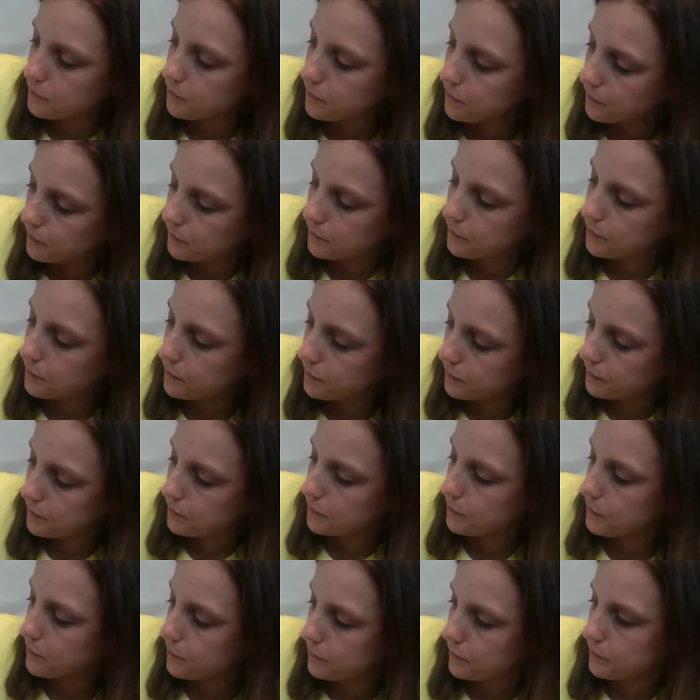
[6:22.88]

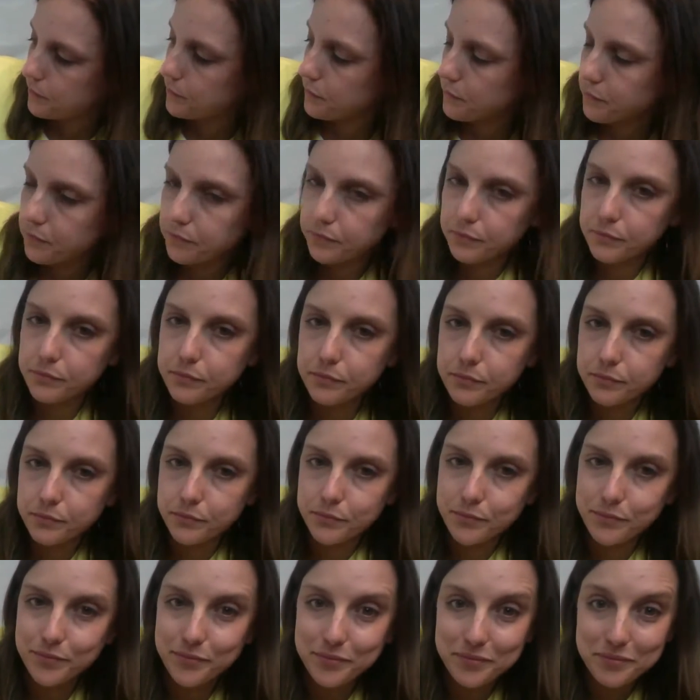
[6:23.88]

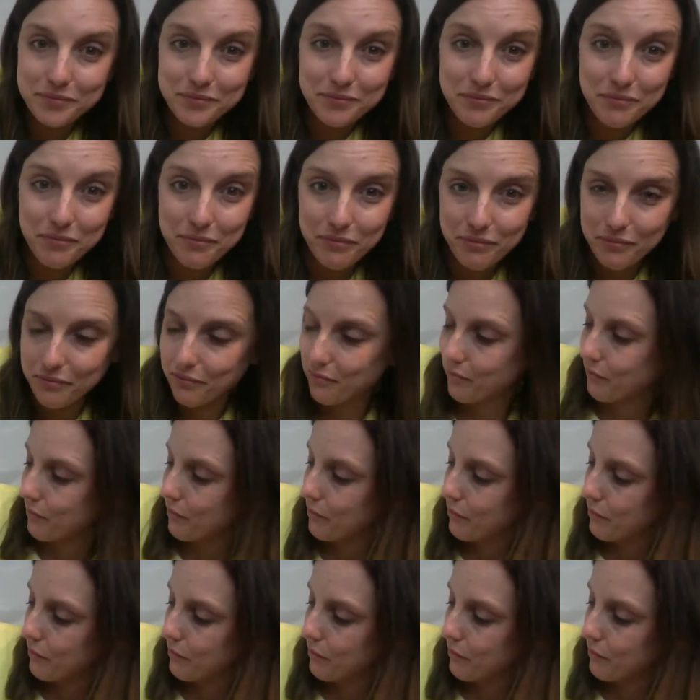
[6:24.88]
(no one is talking)